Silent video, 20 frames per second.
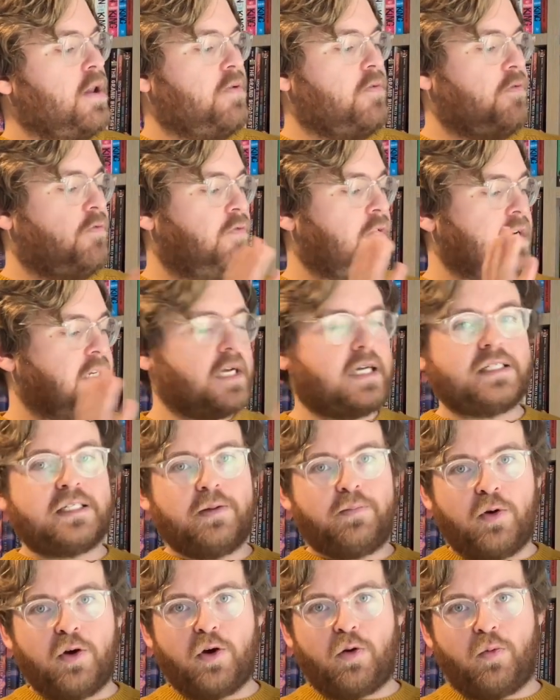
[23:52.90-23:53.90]
Fantastic
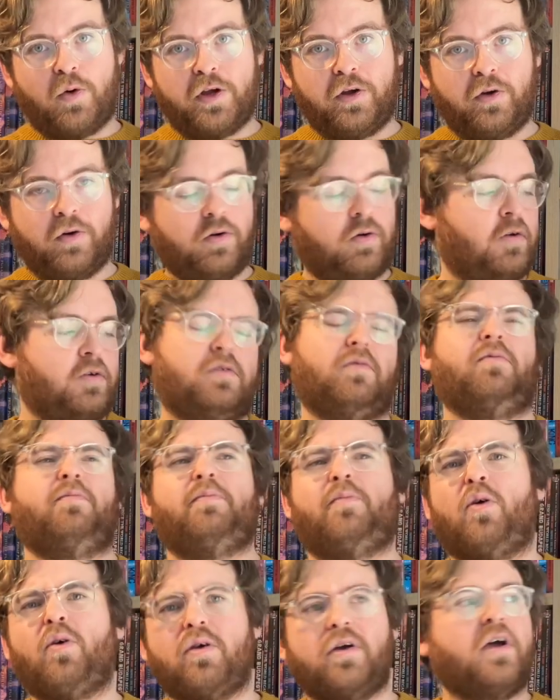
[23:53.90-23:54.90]
book where
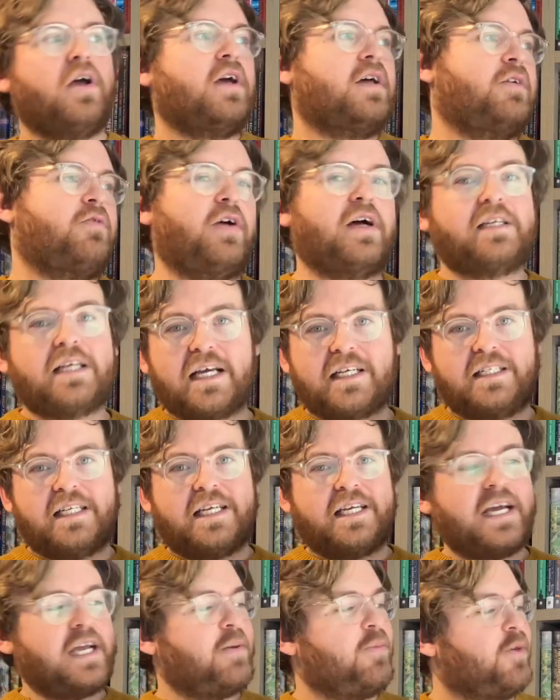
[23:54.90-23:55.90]
fantastic
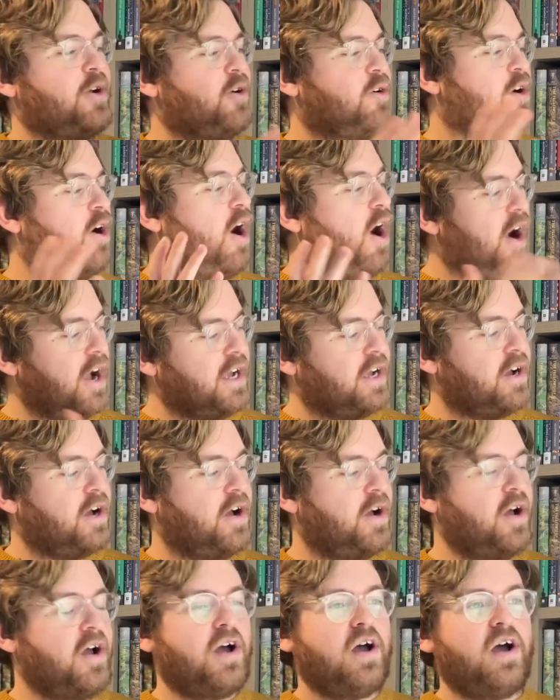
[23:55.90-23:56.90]
game where you're a
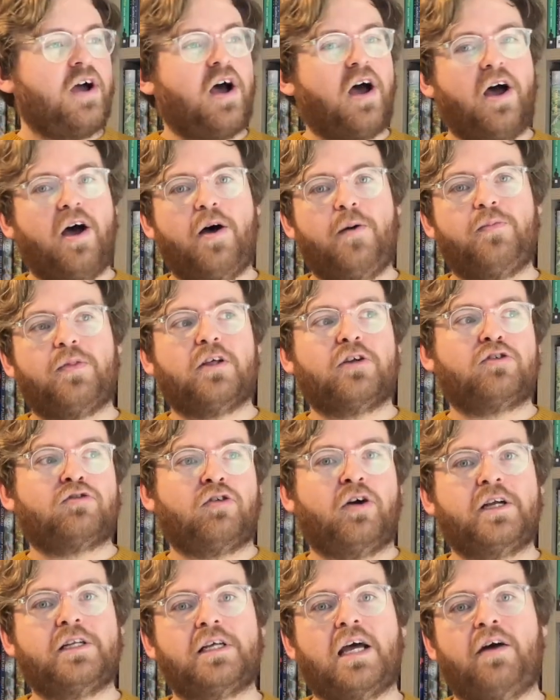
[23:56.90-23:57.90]
hiker,
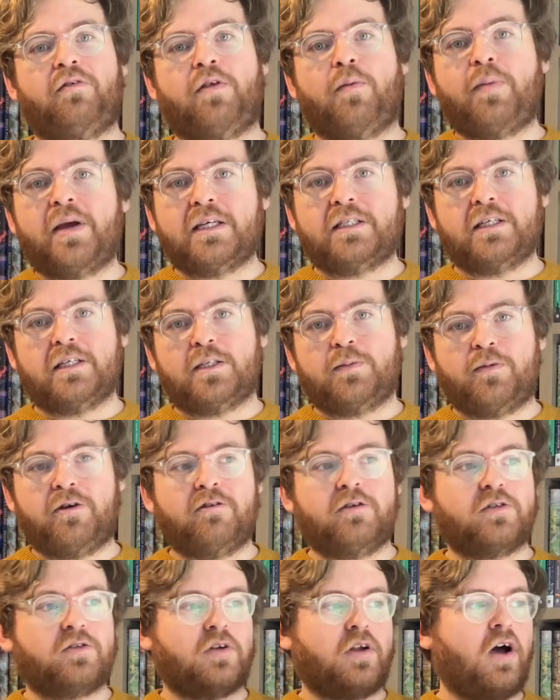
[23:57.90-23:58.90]
trying to have the best
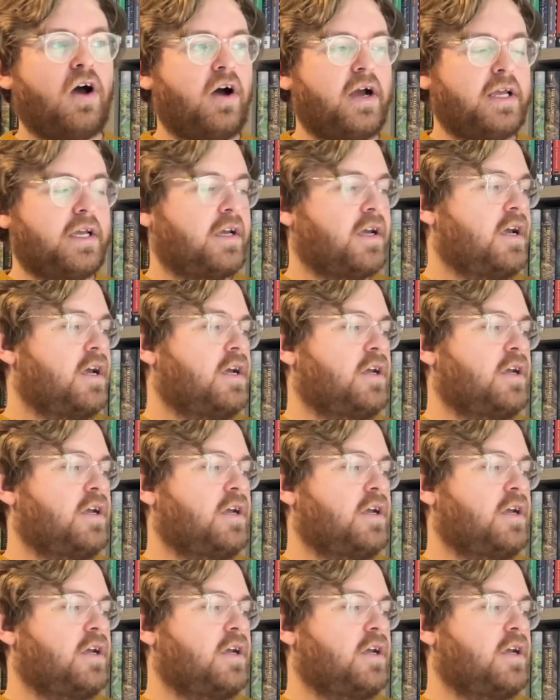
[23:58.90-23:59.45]
experience on a hike.